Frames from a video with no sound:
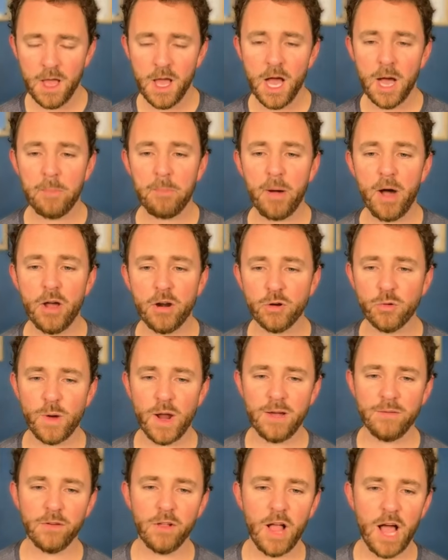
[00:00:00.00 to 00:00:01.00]
Upon
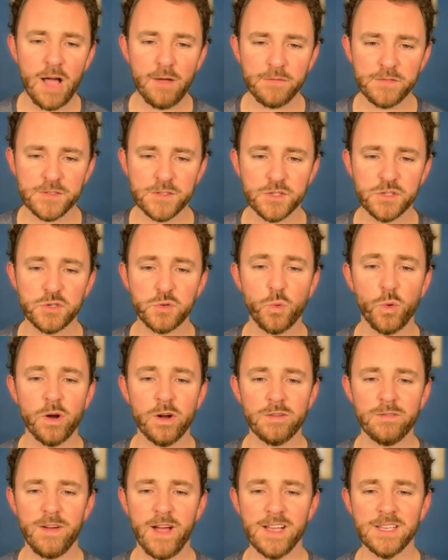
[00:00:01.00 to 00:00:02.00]
arrival, officers were
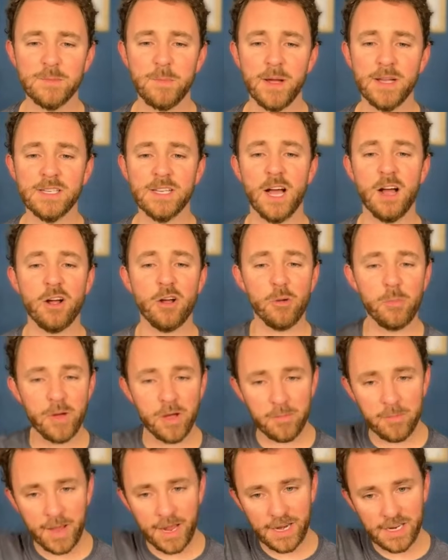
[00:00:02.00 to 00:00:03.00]
advised by Taco Bell
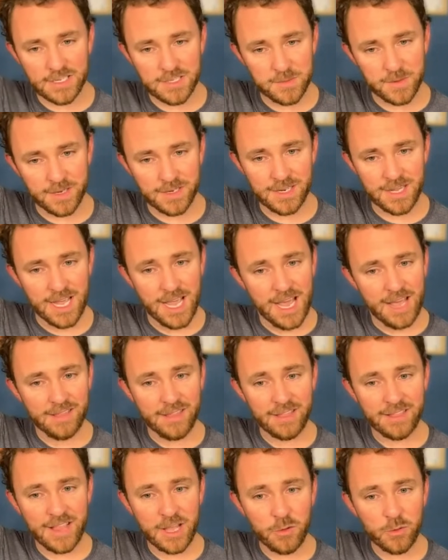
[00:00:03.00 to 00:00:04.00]
management
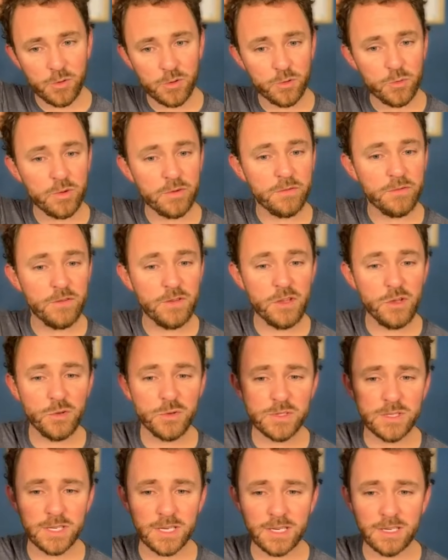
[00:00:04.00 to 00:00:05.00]
that they were
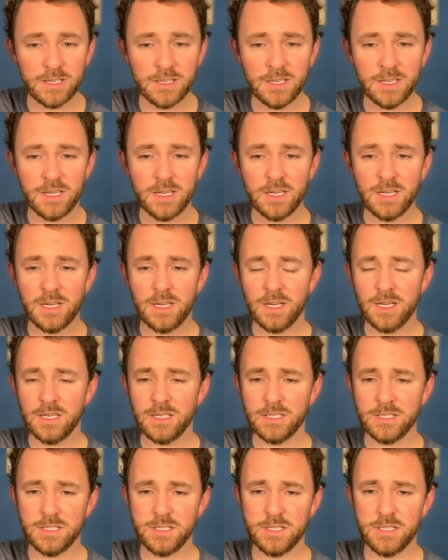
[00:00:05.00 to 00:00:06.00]
refusing
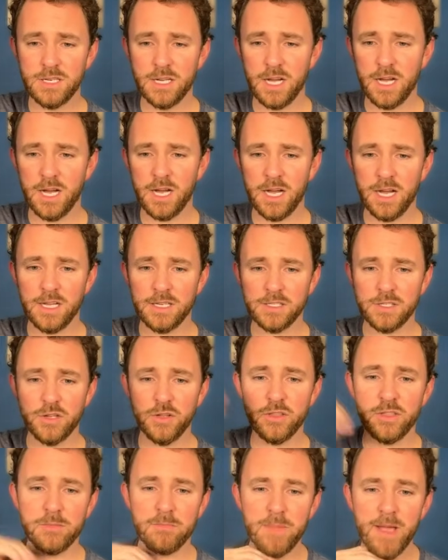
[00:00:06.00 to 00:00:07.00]
uh, to
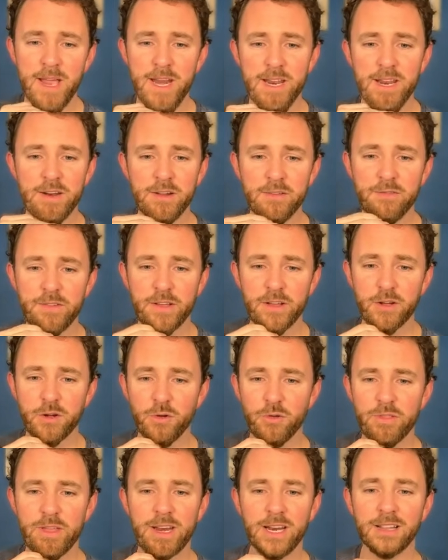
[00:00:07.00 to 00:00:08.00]
the man in a vehicle
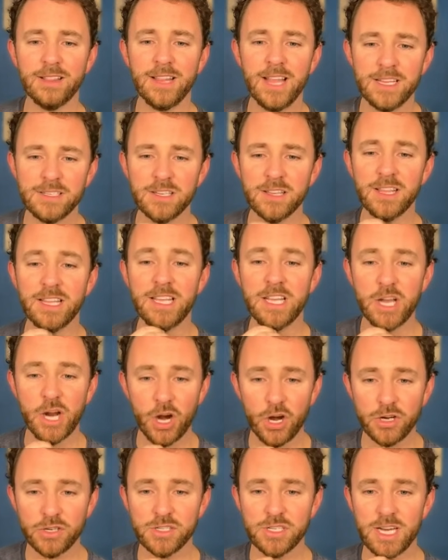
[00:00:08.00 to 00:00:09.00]
that allegedly
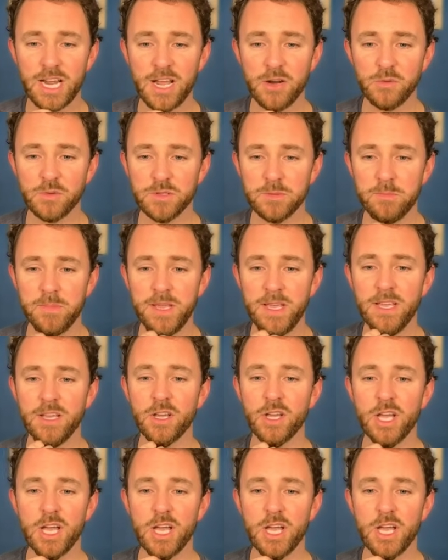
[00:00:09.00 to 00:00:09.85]
cursed and was being